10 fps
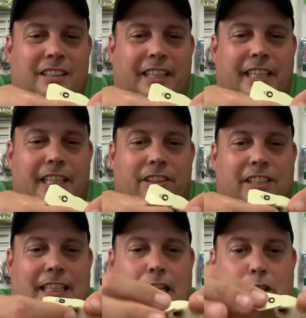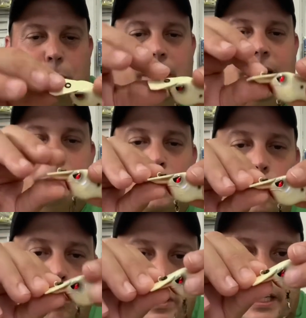Again, it's got that 3D
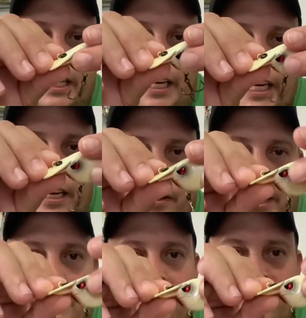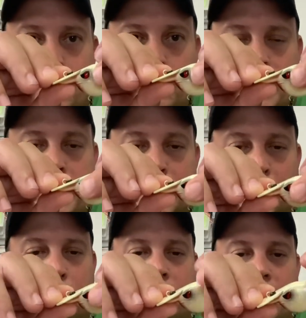mold in it here. You can feel the gill
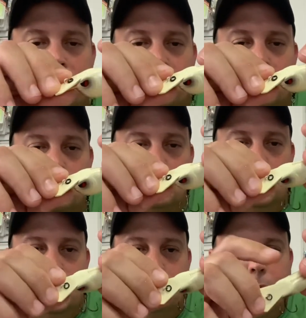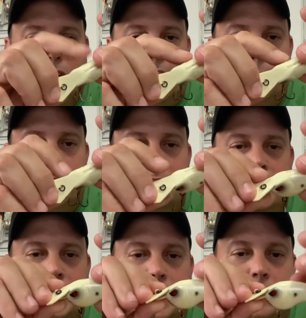plates are really prominent
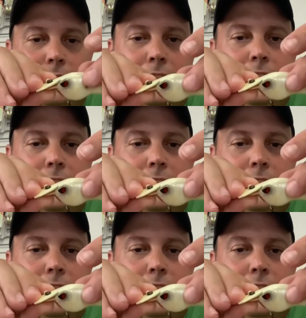there.